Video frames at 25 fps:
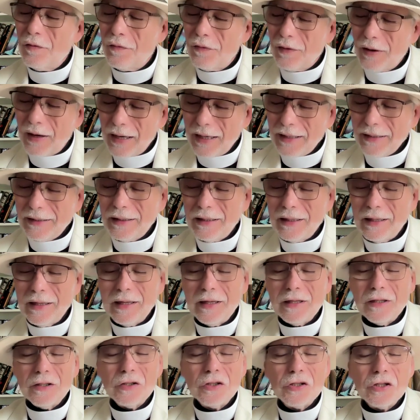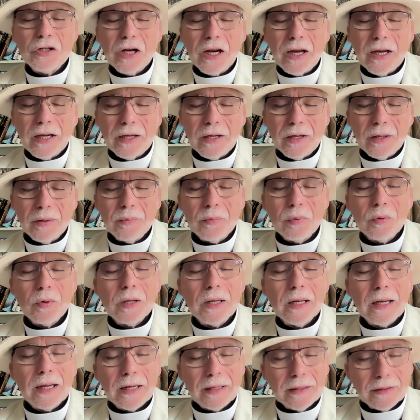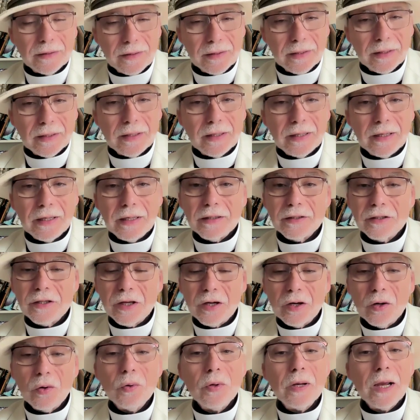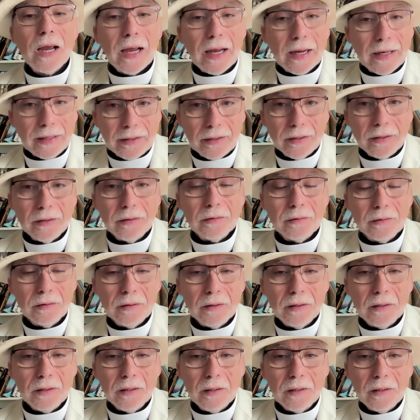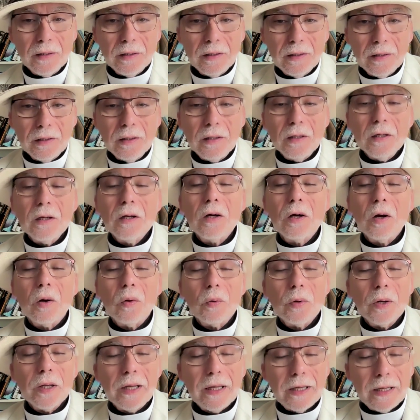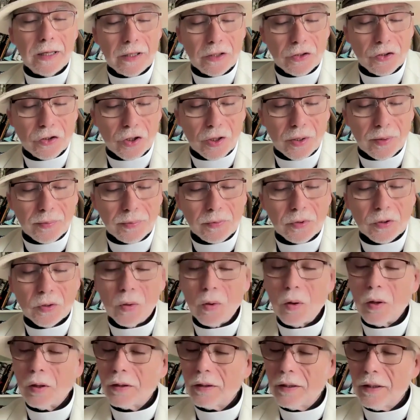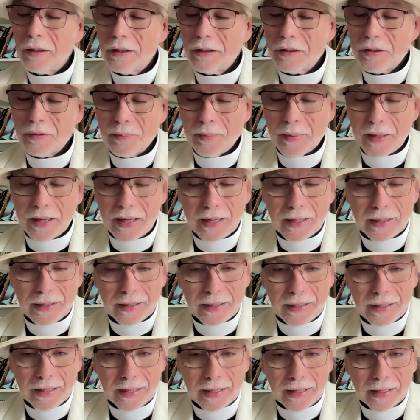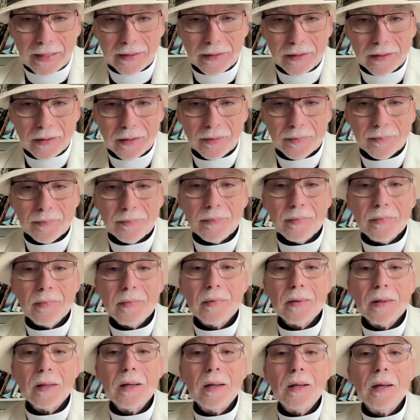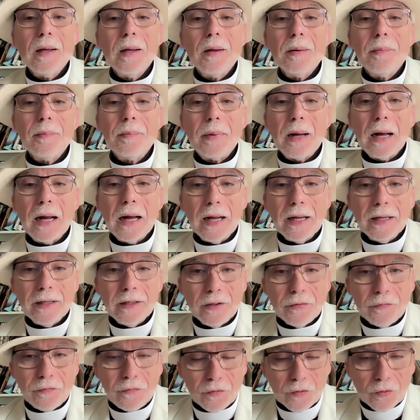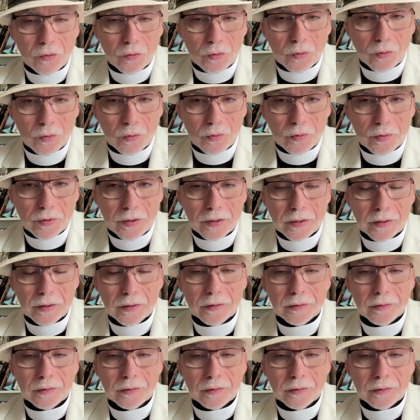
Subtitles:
Finally, Jacob relented and he said, Okay, go to Egypt, talk to this man again, buy the food,